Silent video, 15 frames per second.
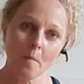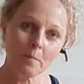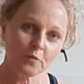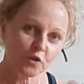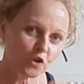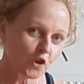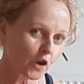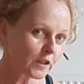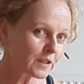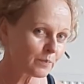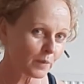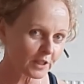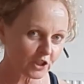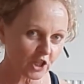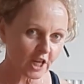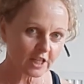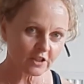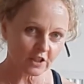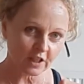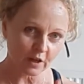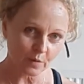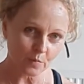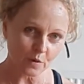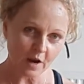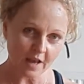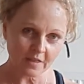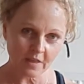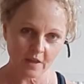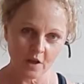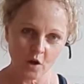just by changing our breath,
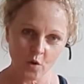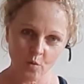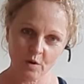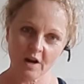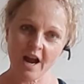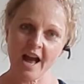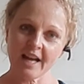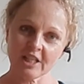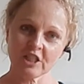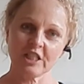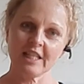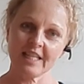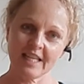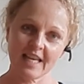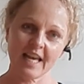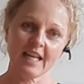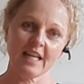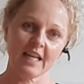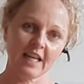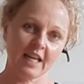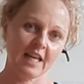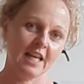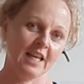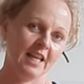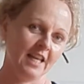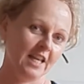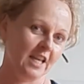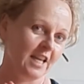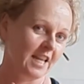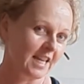we're actually getting
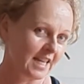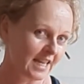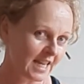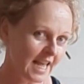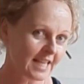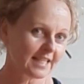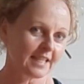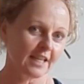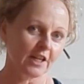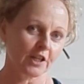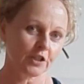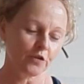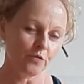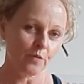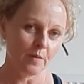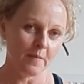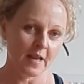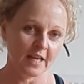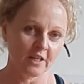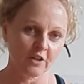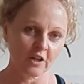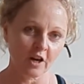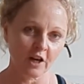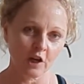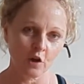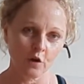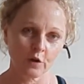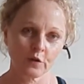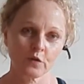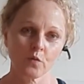less air to remain in our
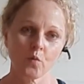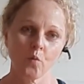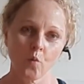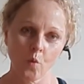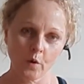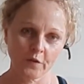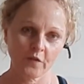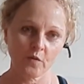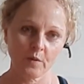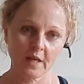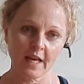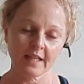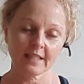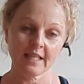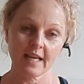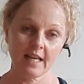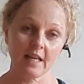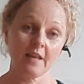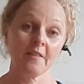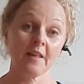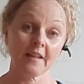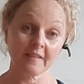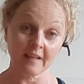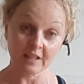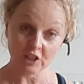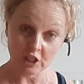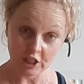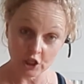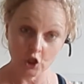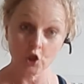lungs once we exhale, and that's
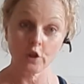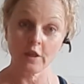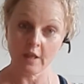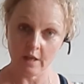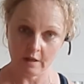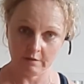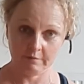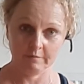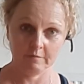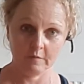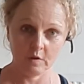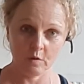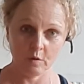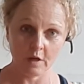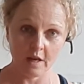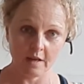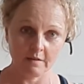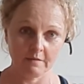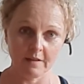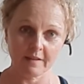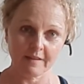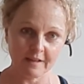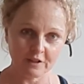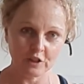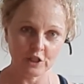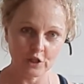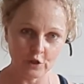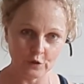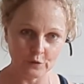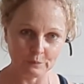actually a good thing, okay? That's actually
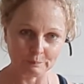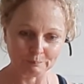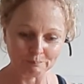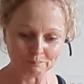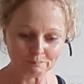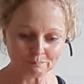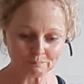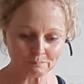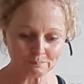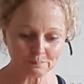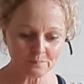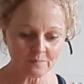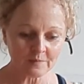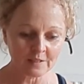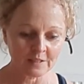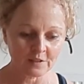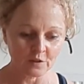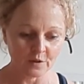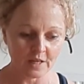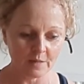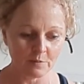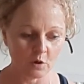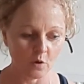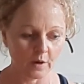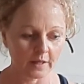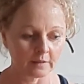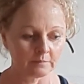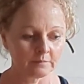good. So keep going.